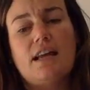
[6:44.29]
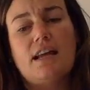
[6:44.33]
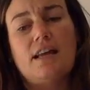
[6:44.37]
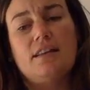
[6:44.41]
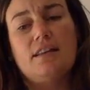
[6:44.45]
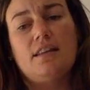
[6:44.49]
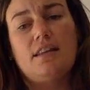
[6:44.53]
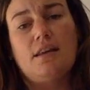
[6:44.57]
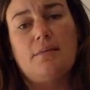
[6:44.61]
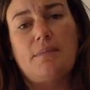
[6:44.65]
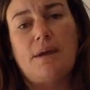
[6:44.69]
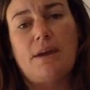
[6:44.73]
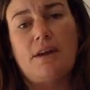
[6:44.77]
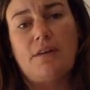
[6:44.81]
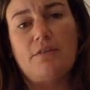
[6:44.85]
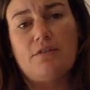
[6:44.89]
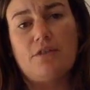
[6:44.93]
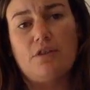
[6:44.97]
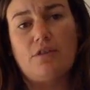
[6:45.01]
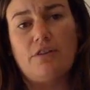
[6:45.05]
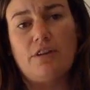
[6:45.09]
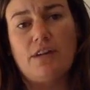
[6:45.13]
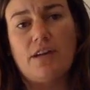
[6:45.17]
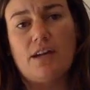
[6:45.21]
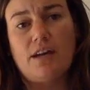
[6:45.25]
and the amount of
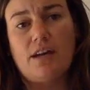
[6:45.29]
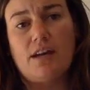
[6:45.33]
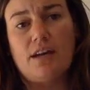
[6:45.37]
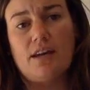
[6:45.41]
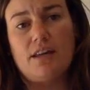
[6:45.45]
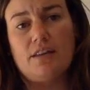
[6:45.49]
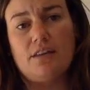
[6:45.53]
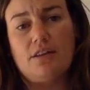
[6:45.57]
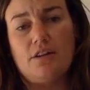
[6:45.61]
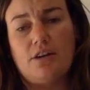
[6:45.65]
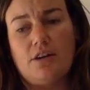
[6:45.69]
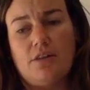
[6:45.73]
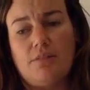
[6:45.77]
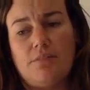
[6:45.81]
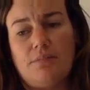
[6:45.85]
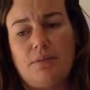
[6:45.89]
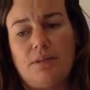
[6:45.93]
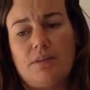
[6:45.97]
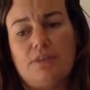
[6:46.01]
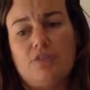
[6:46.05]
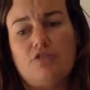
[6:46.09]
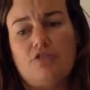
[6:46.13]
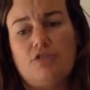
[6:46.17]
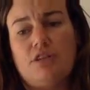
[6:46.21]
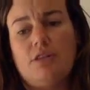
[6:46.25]
urea in their
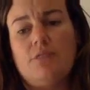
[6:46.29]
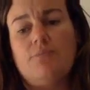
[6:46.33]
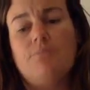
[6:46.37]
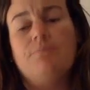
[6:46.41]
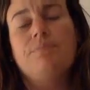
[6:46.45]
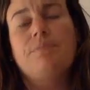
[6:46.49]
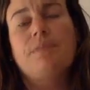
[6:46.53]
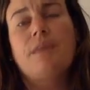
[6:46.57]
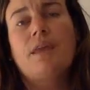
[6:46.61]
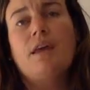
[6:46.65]
bloodstream